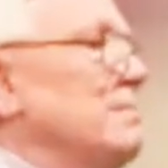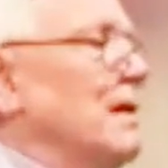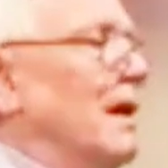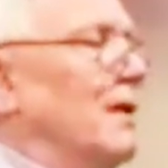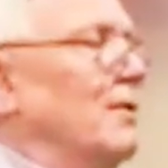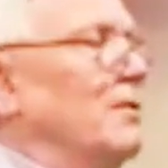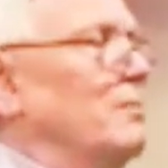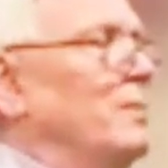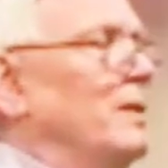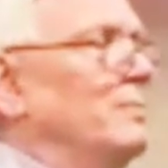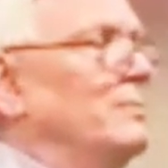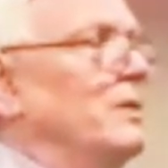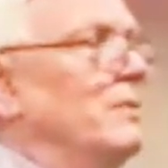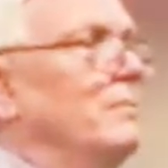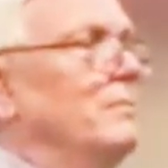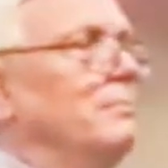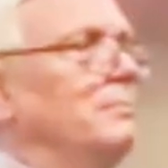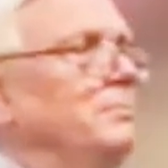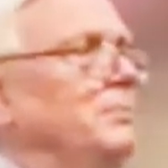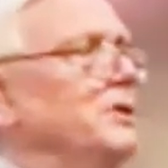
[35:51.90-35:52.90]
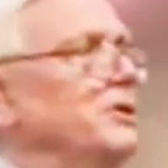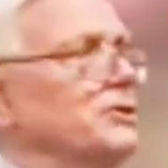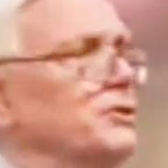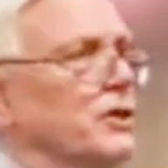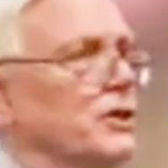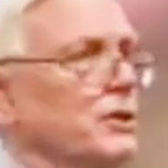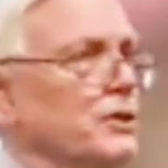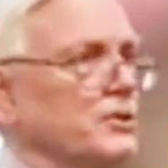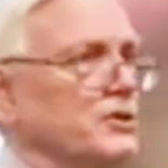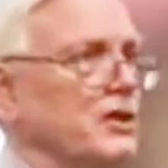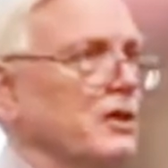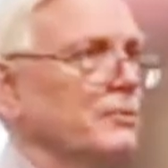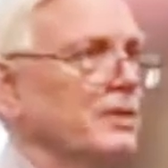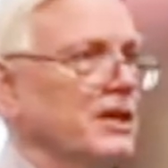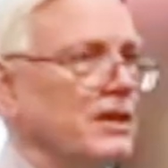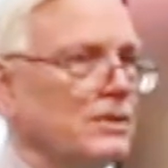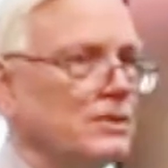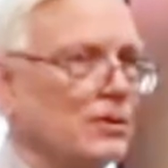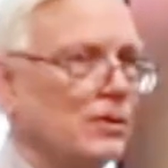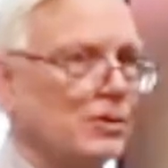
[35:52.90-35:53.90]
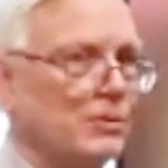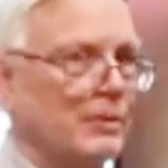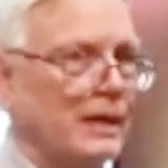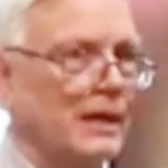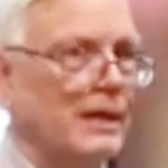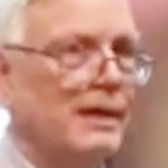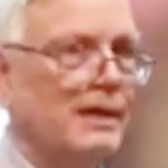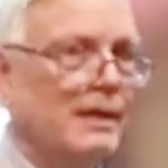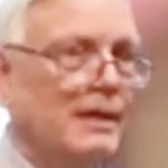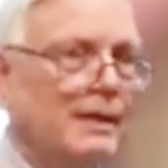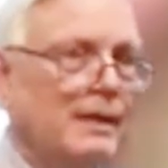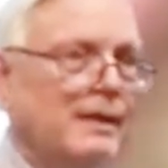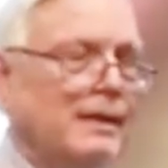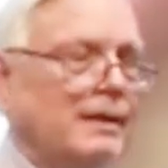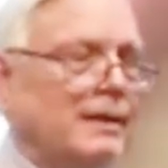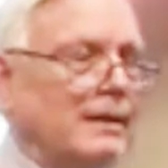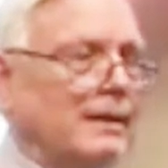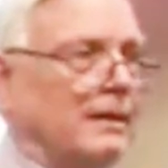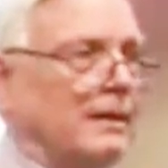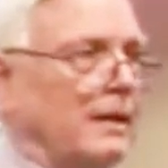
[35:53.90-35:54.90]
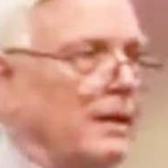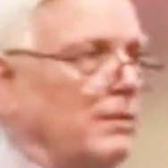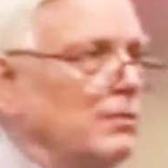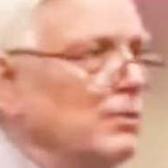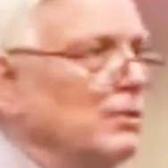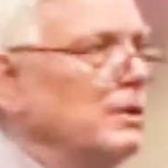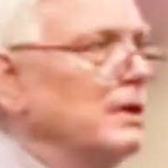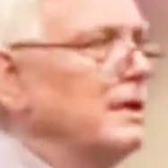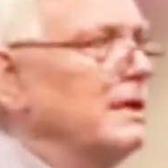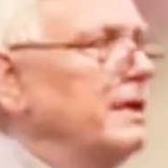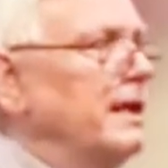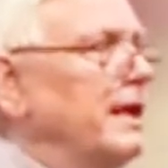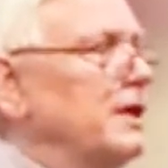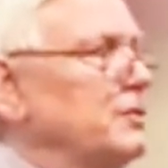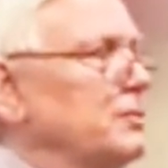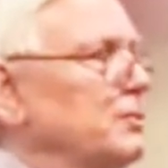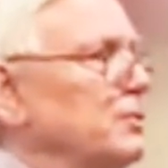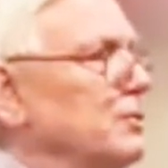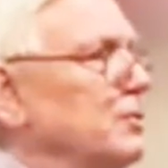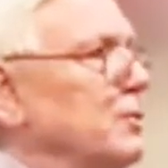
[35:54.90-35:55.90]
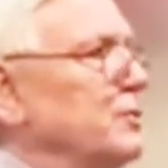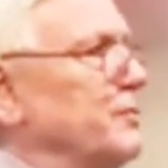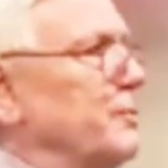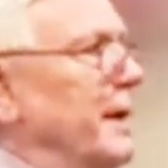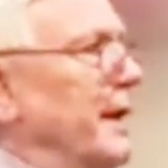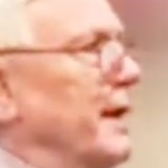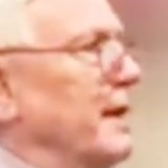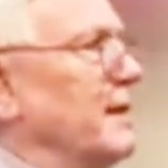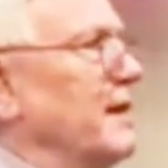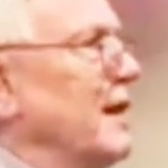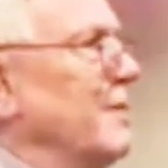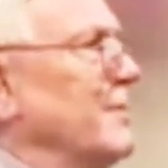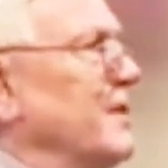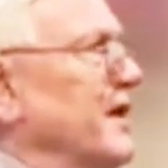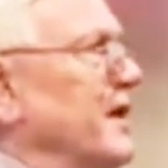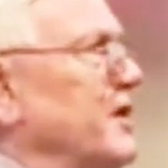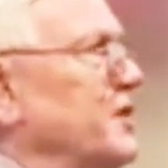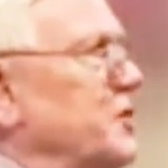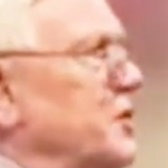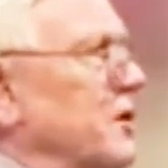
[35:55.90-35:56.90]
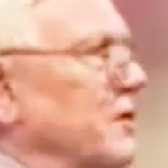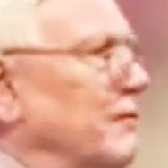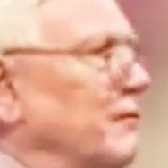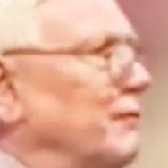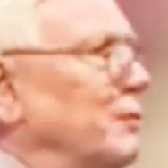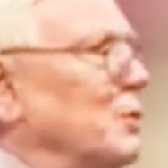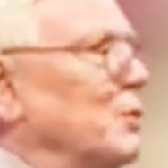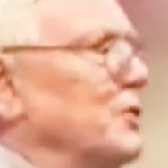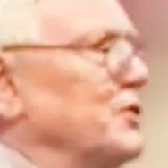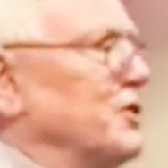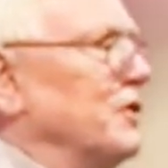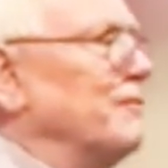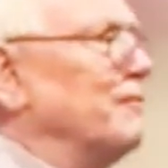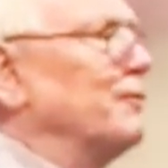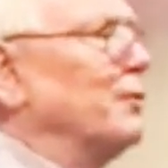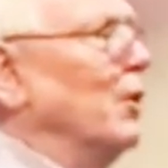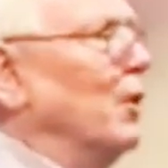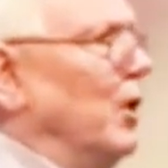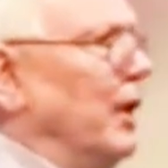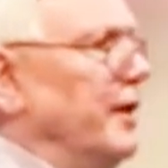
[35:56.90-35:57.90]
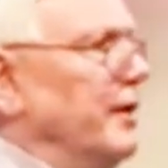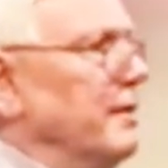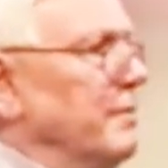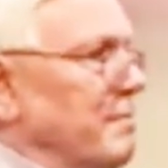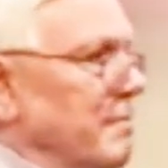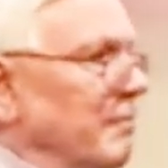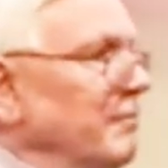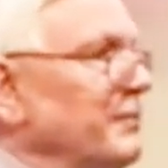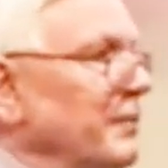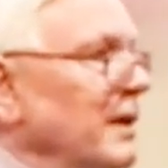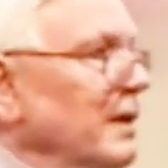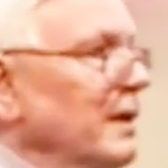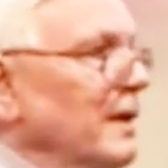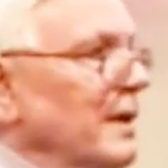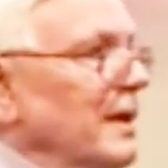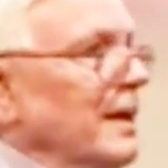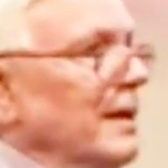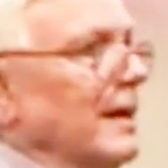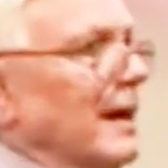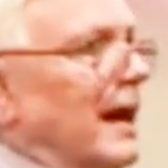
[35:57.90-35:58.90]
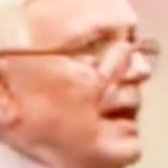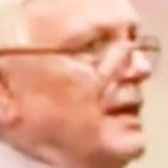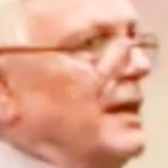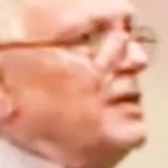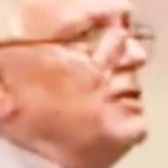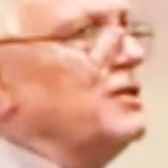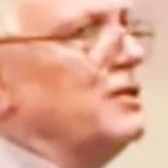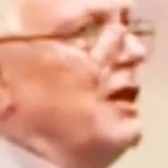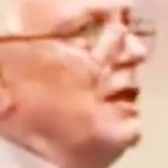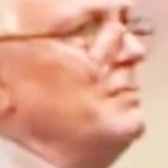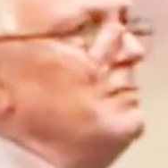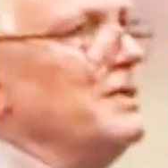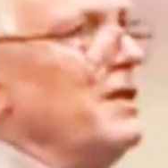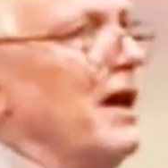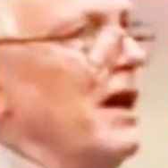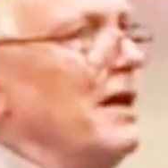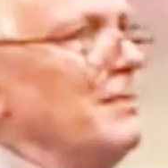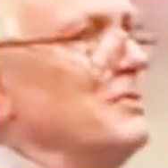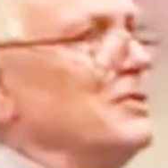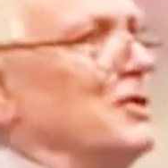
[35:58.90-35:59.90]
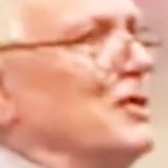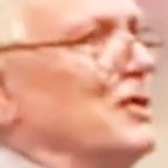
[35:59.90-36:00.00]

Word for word: I remember years ago somebody told me the ruling class rules by a combination of force and fraud. And it's sometimes